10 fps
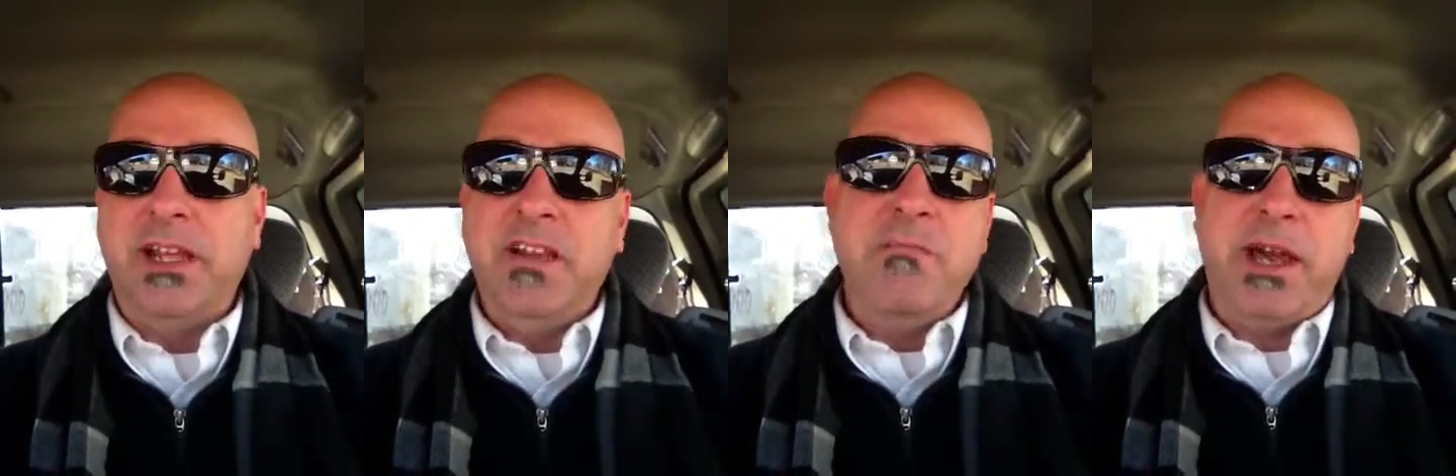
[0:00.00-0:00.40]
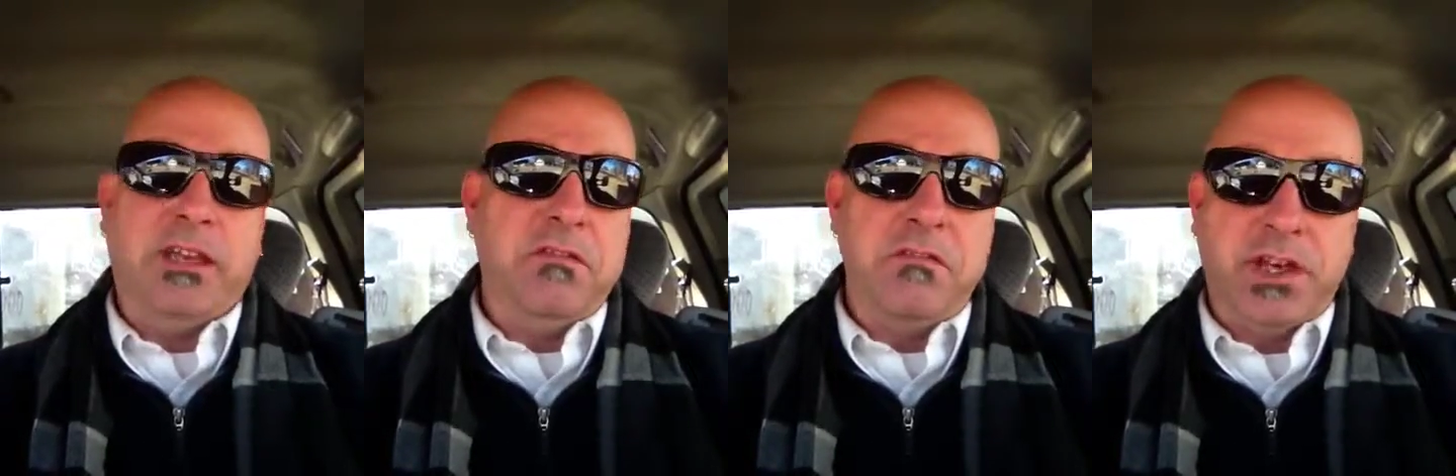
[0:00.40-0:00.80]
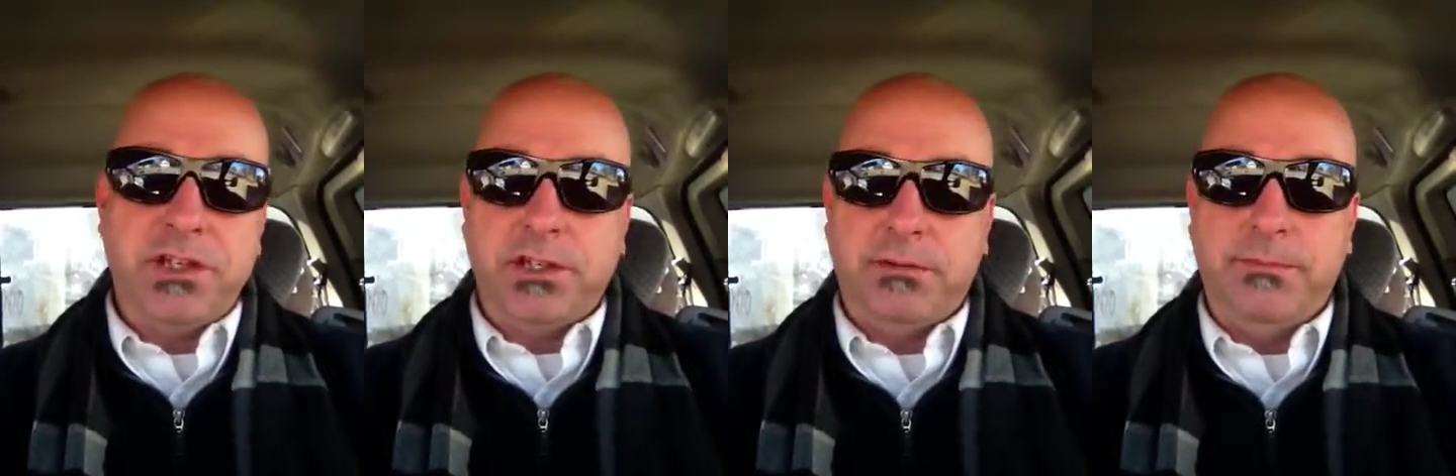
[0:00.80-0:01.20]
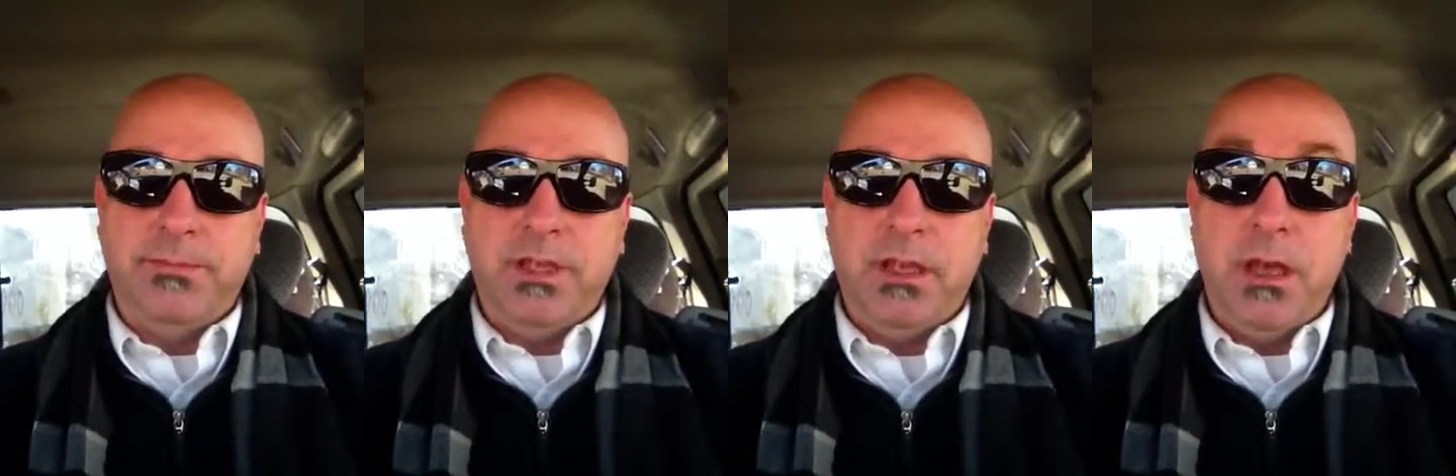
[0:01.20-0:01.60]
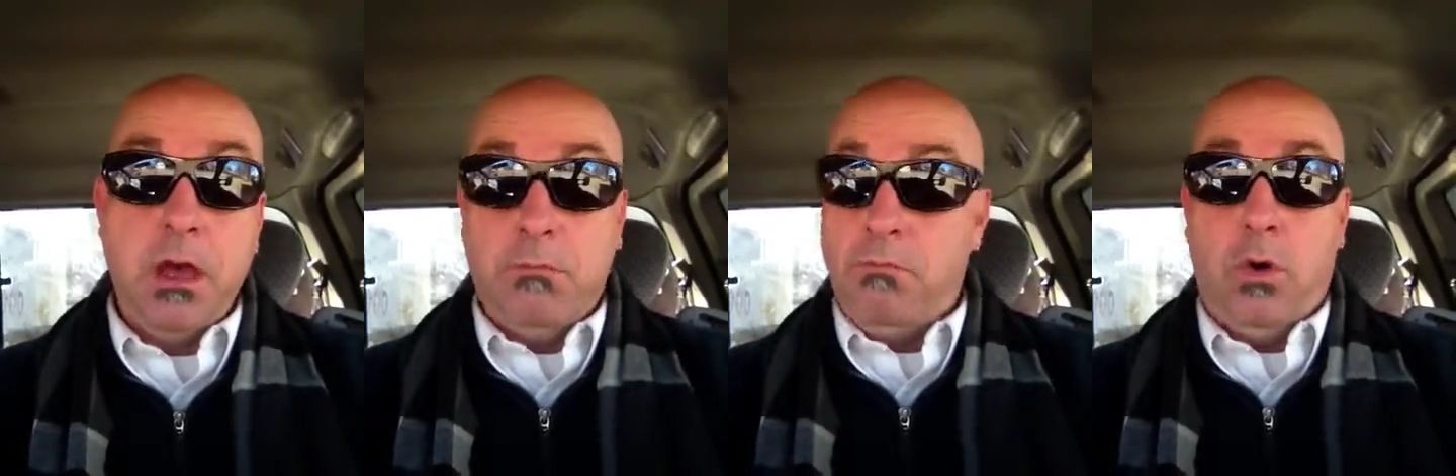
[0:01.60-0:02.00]
They lived by conviction,
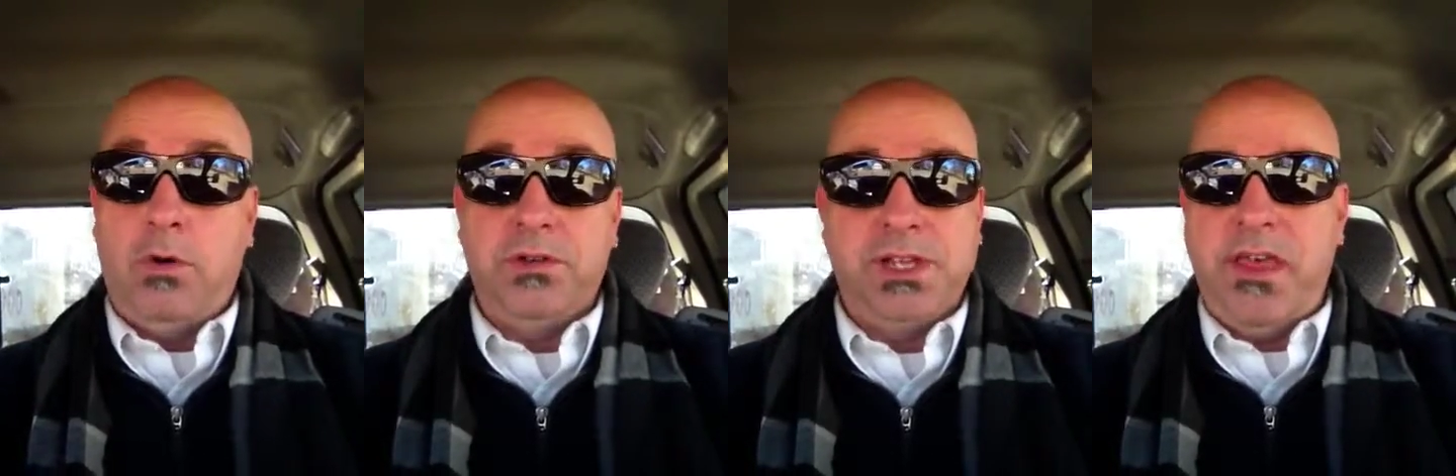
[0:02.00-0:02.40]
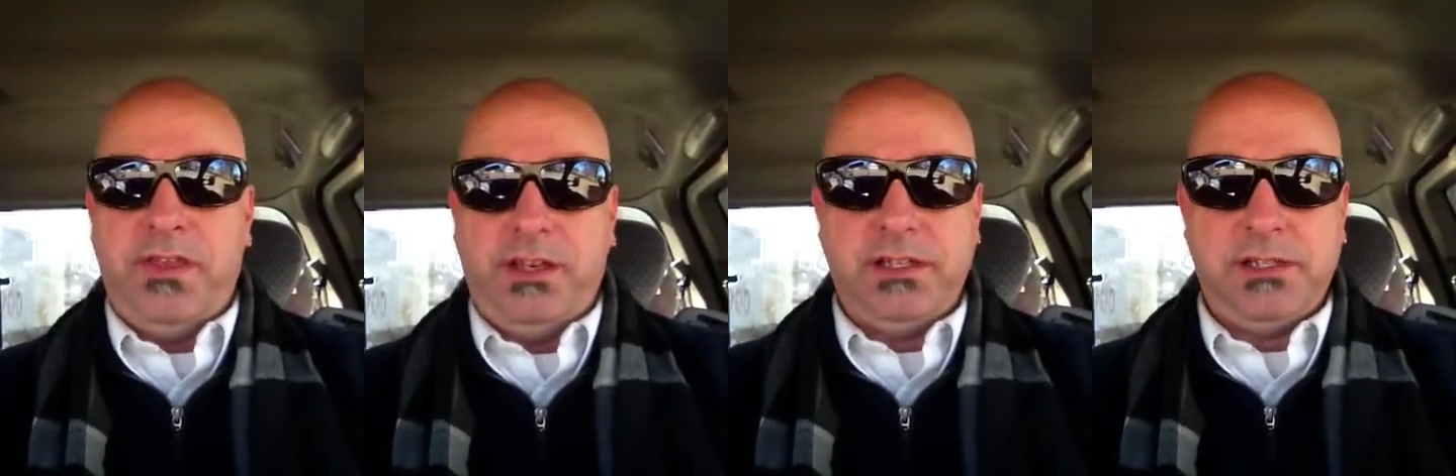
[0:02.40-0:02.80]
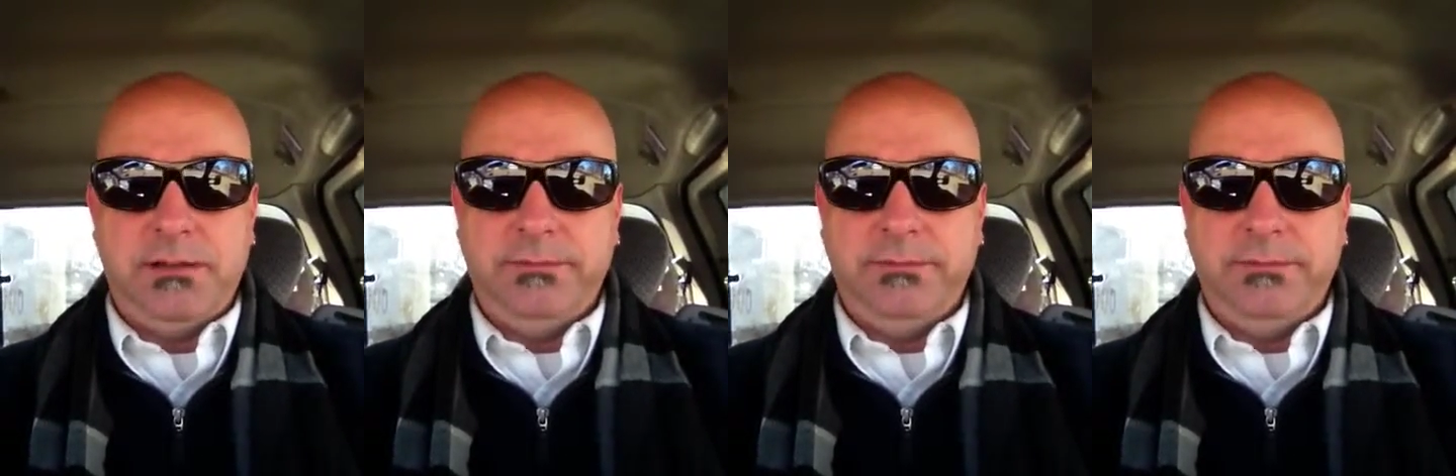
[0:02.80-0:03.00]
morals, ethics.